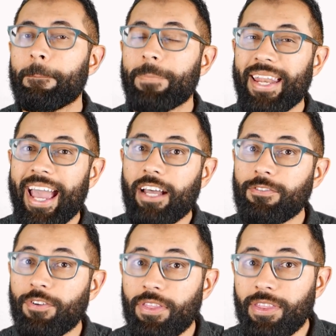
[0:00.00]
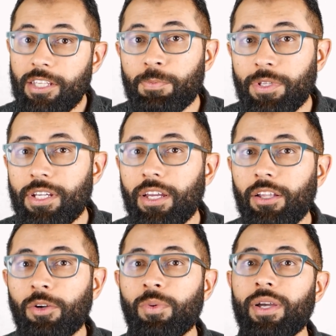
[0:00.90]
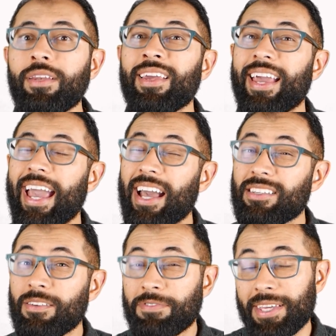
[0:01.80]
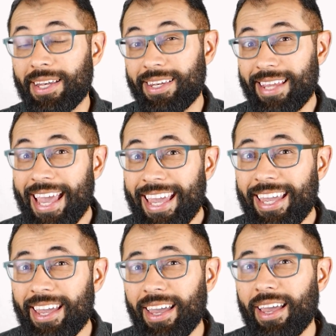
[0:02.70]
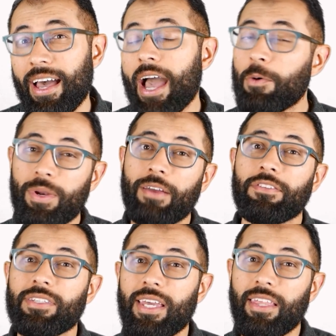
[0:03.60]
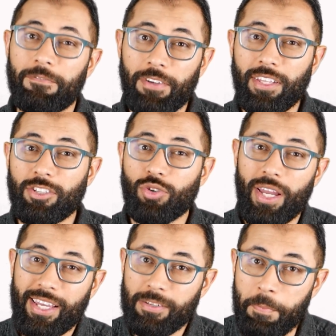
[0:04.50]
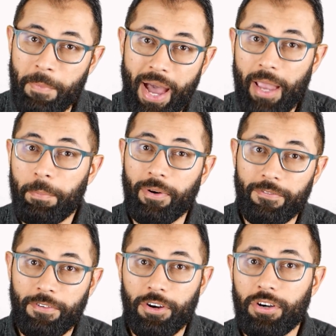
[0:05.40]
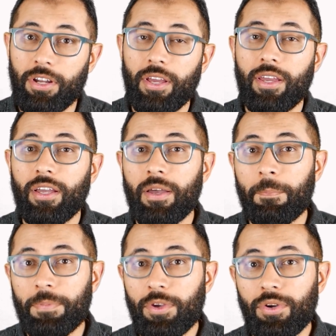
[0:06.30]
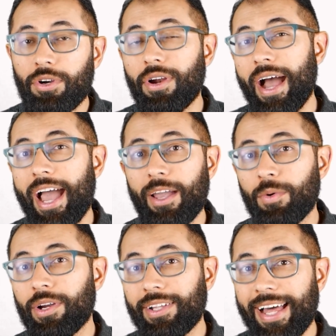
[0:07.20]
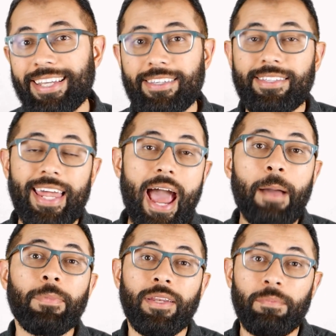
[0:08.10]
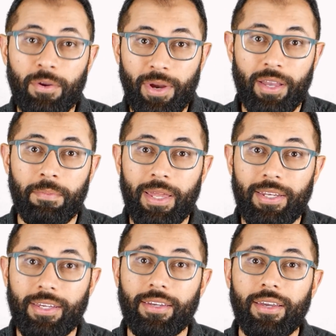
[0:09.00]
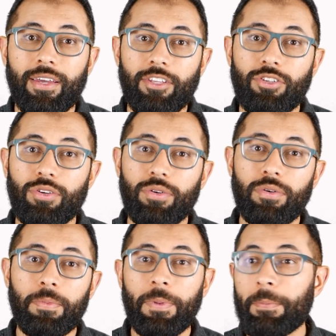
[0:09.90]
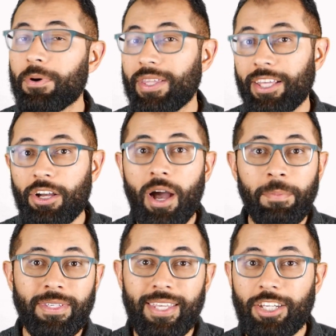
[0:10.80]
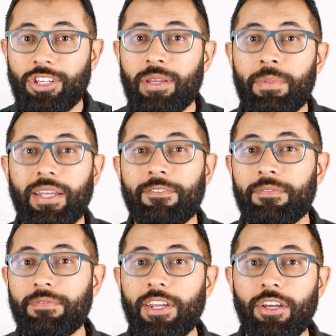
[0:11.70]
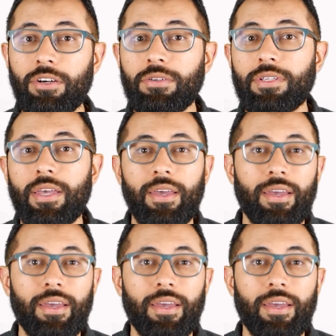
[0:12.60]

But as for this particular one, as of today, I would have to say that Felix Gray is my preferred computer eyewear glasses that I'm going to be recommending. to people in the comment section in my different videos,